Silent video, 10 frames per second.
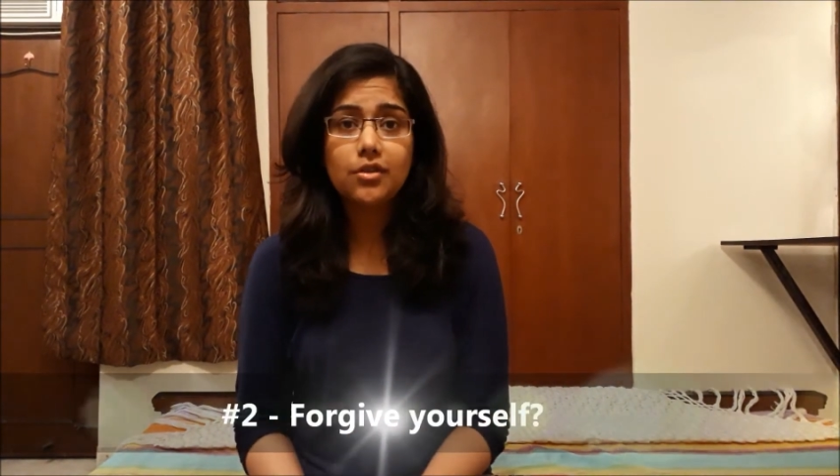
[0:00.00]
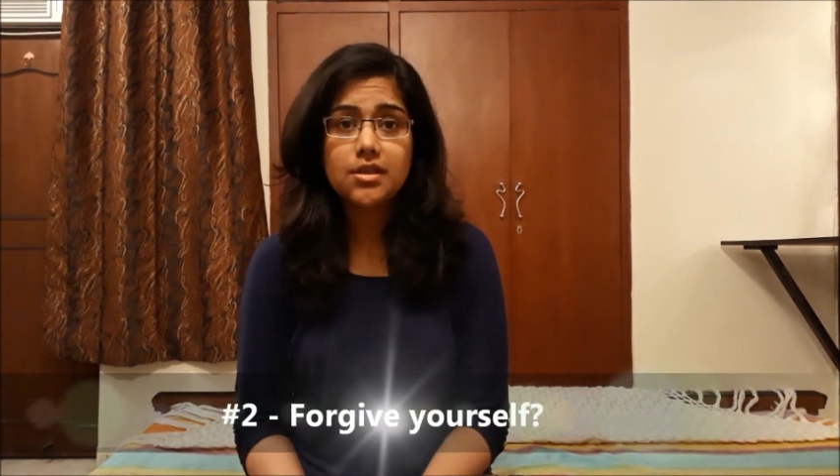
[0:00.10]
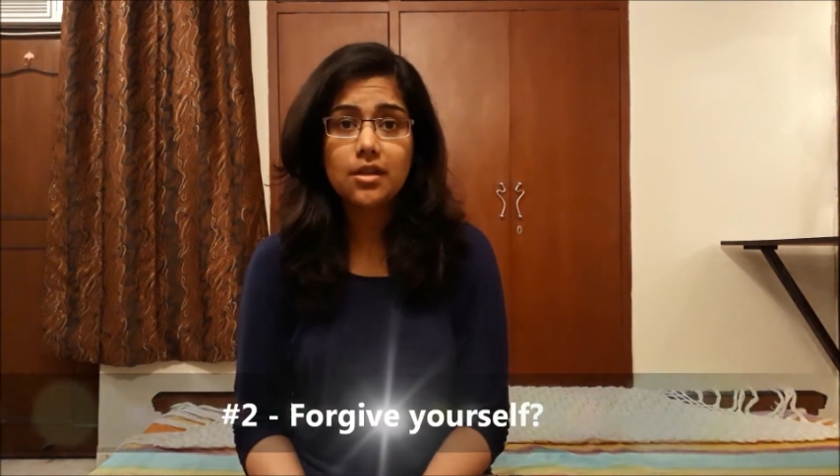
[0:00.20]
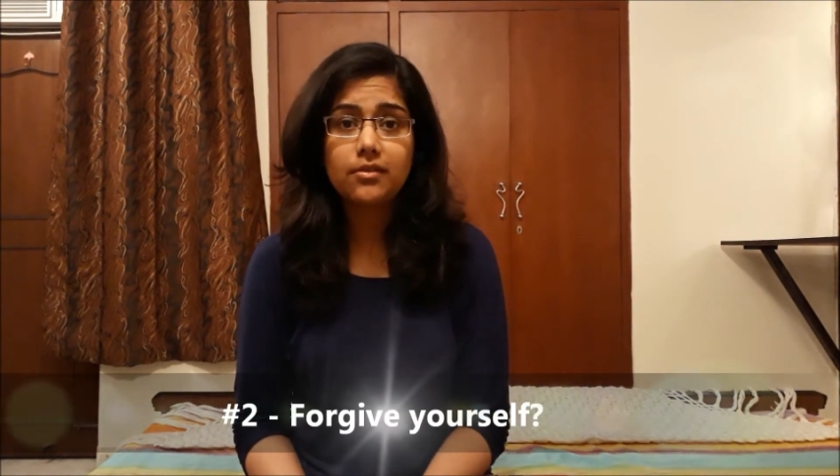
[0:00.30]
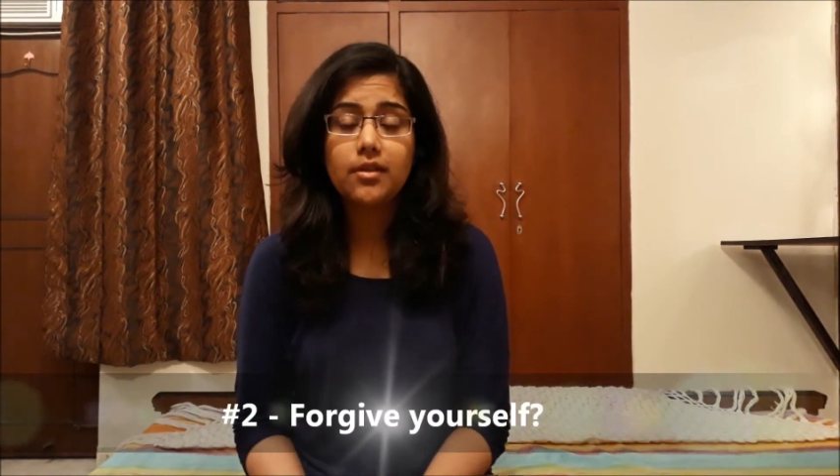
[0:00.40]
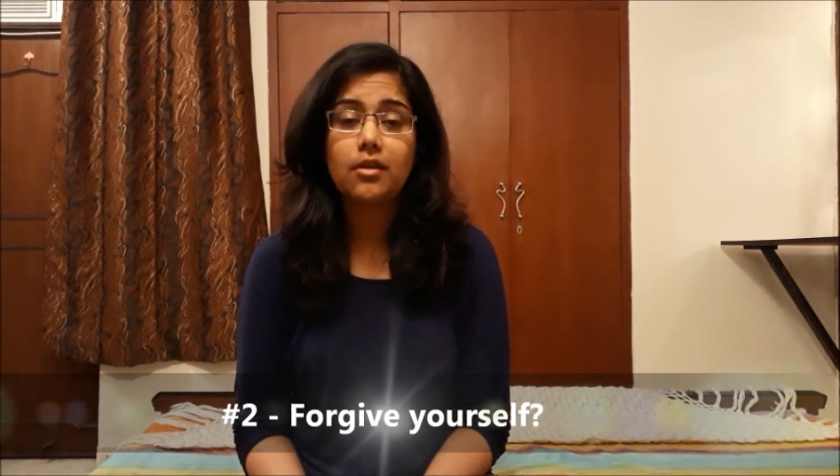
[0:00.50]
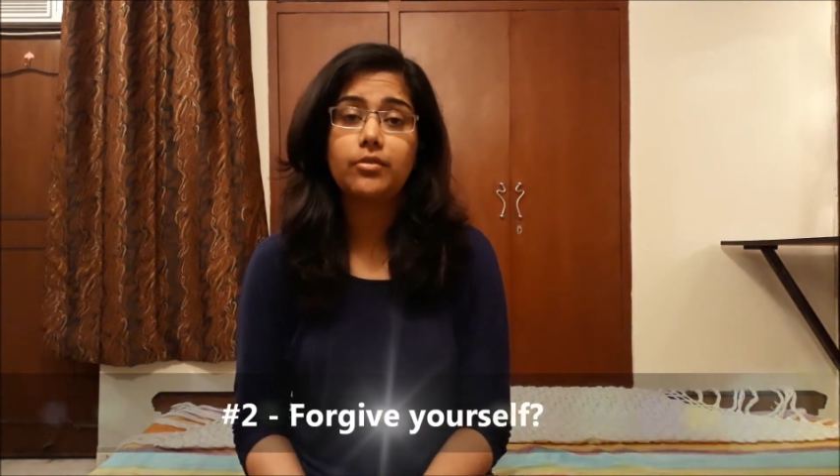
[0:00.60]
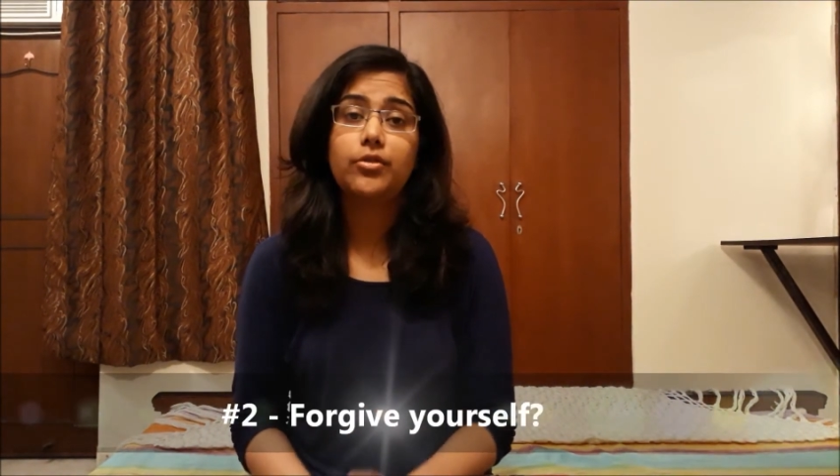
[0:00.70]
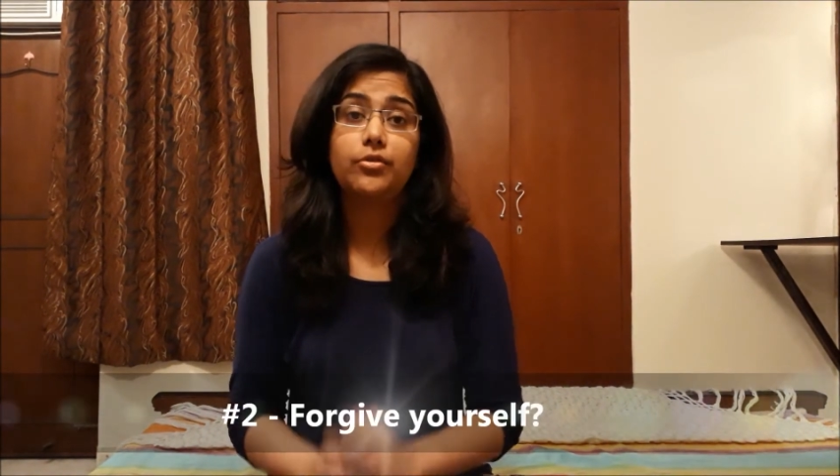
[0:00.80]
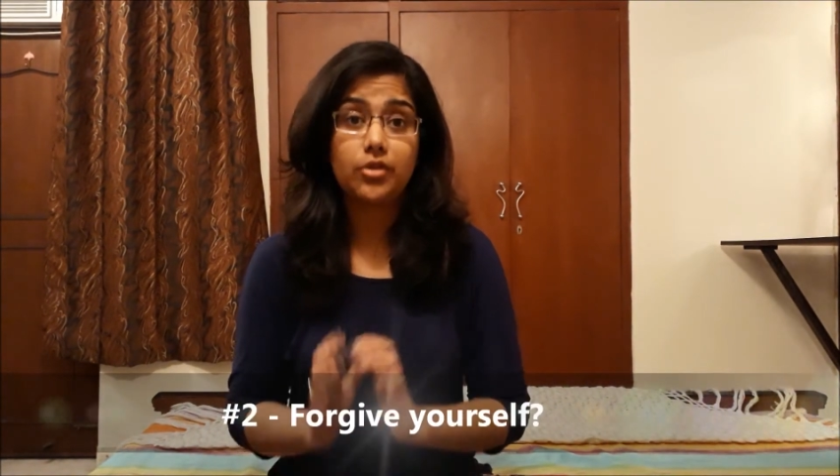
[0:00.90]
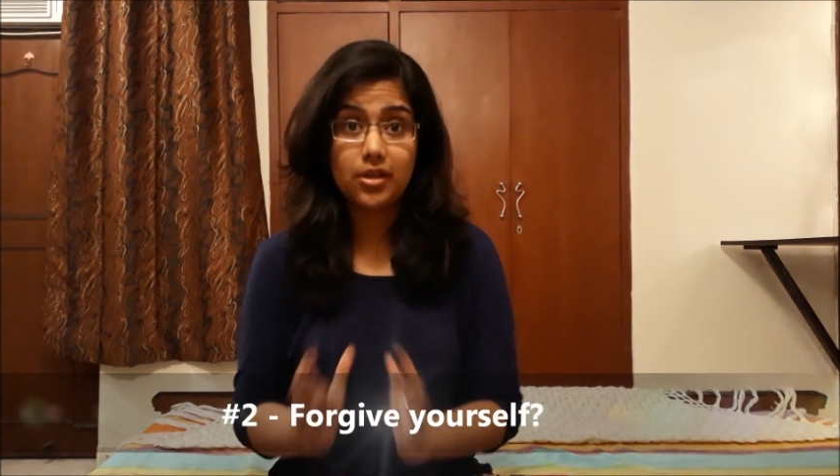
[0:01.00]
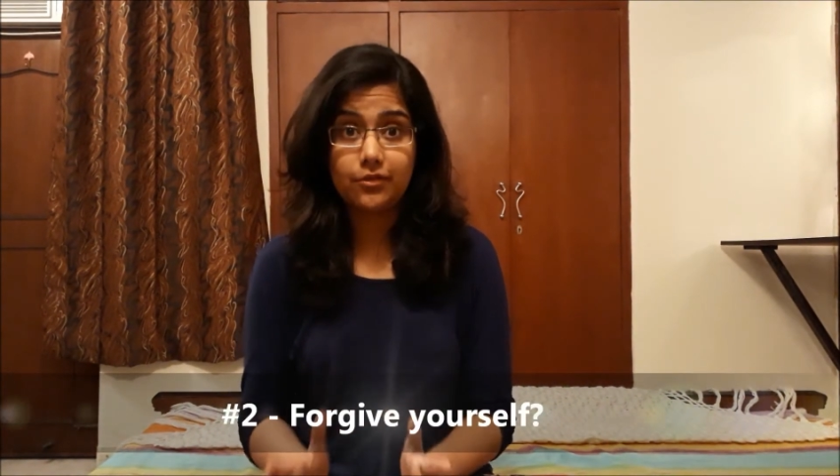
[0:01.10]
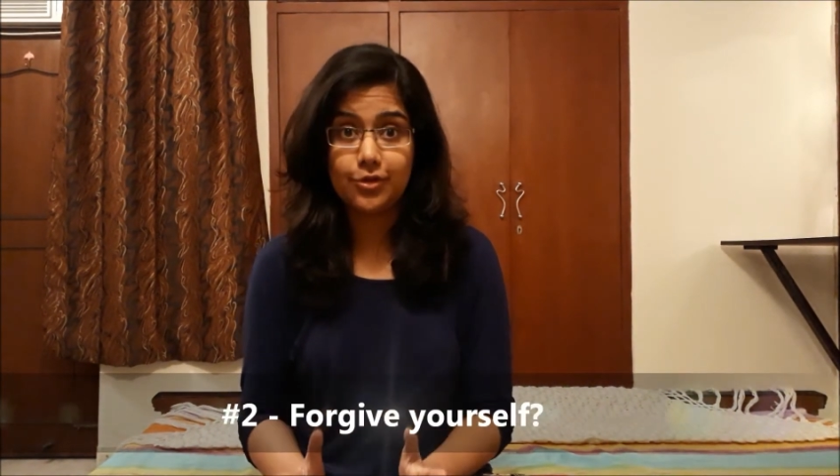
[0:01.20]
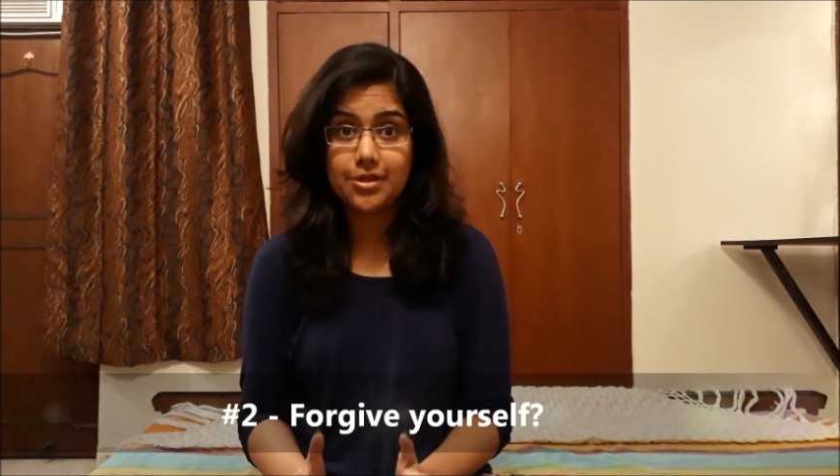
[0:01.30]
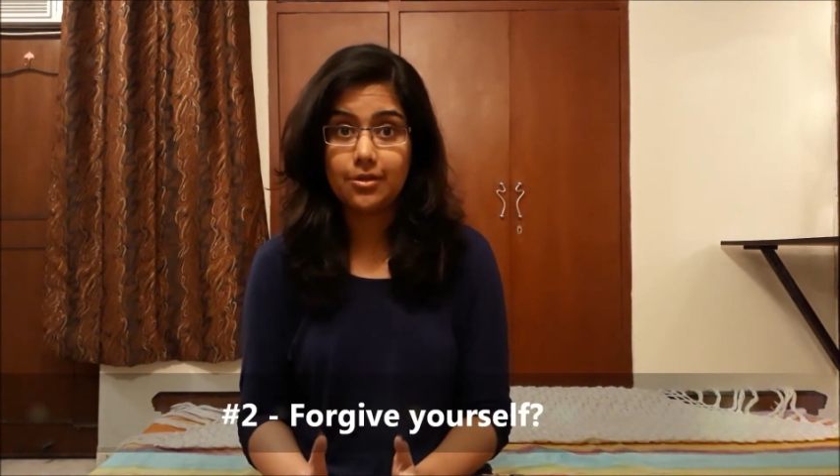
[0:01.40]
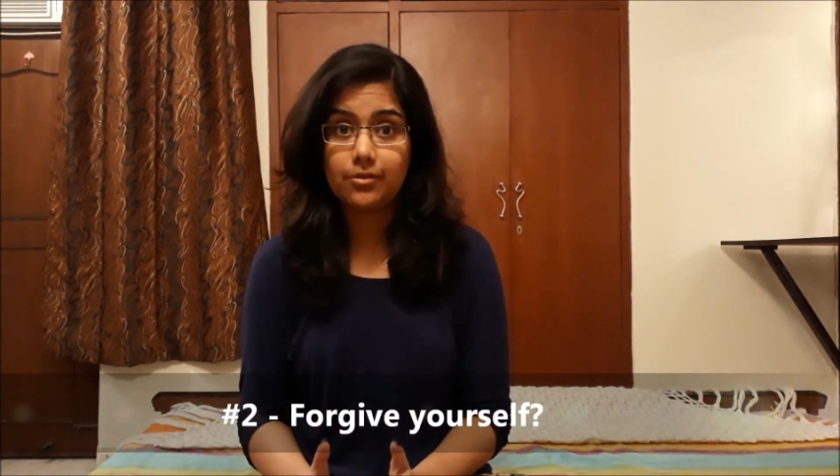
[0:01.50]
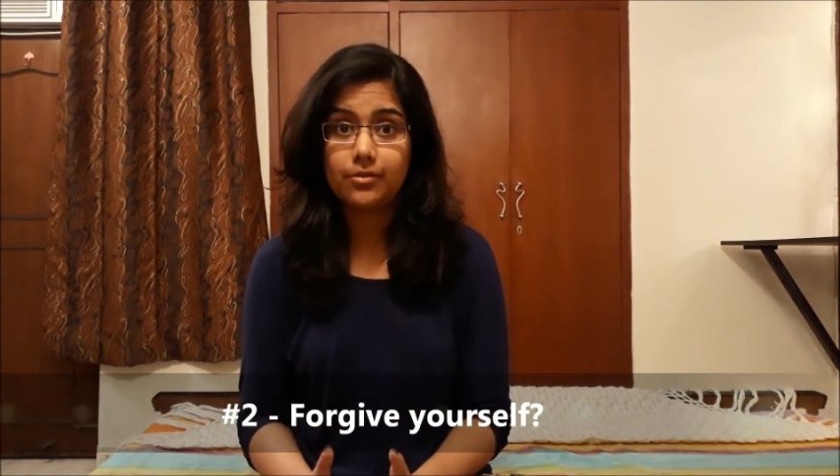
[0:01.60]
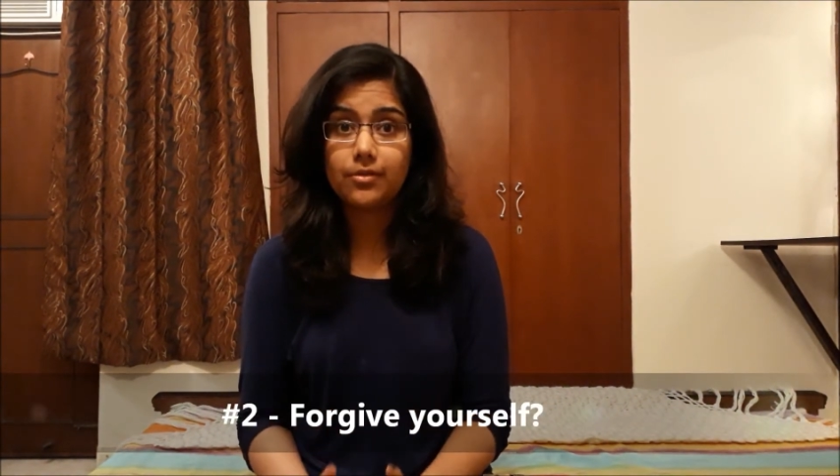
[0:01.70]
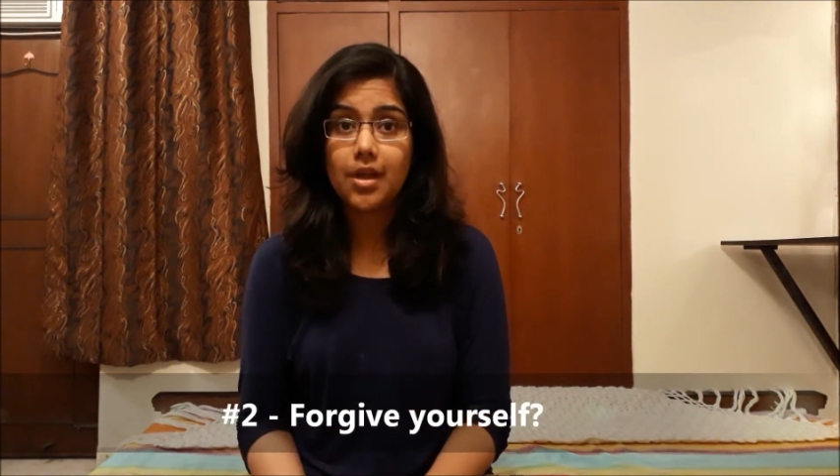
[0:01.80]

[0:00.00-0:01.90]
yourself enough to forgive yourself?